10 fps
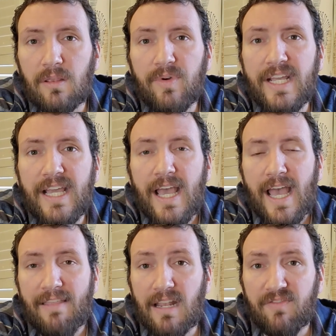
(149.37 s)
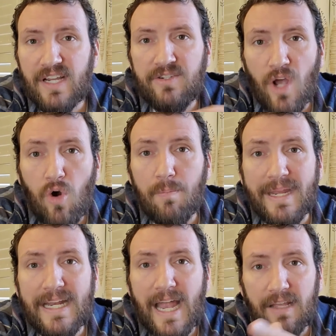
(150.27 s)
three, and then if they don't
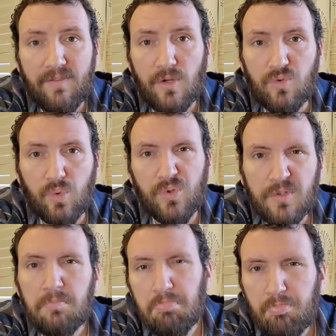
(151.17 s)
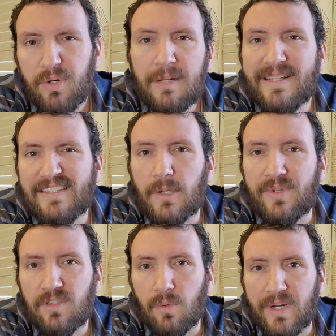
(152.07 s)
meet any of those rules, put them in
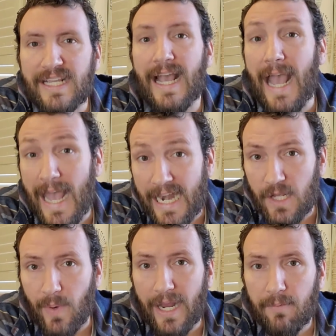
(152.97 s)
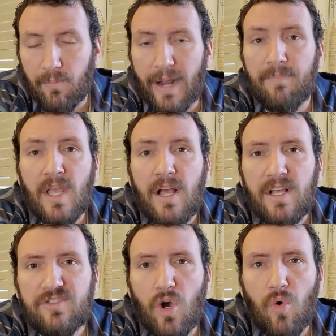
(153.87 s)
sequence three anyway, right?
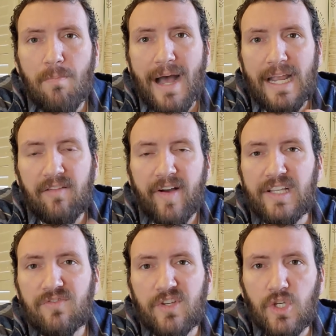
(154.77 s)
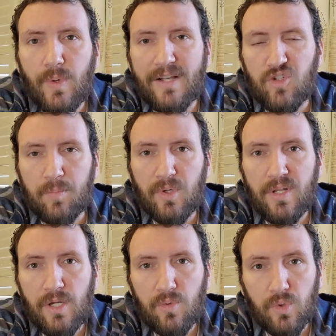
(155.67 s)
So my advice for you as you're
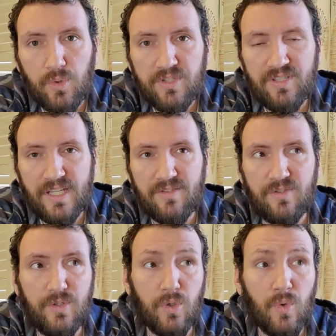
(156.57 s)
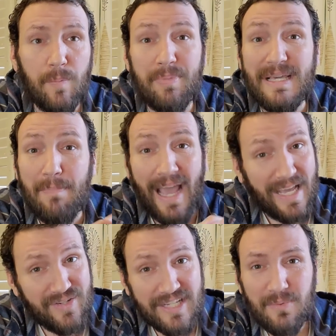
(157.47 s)
building your rules is to be
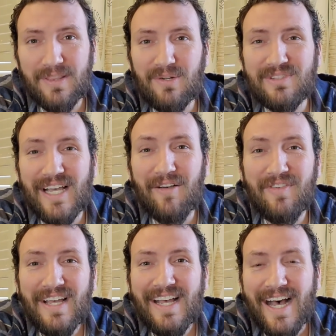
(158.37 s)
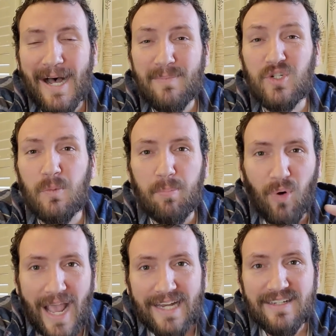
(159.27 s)
patient with yourself, um, to
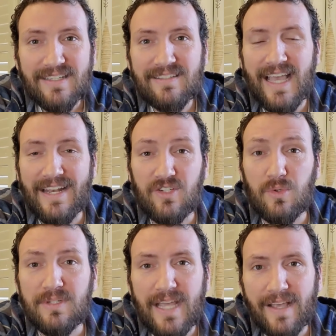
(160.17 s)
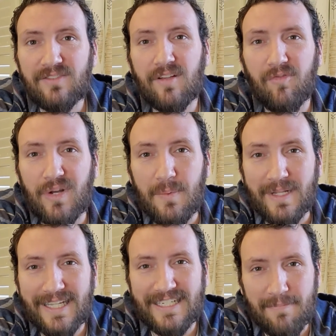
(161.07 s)
practice and to test
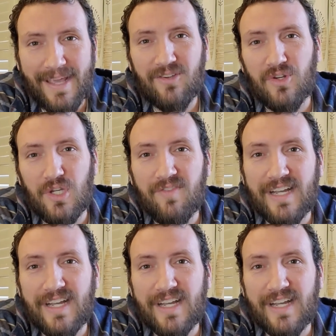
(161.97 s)
frequently to make sure you've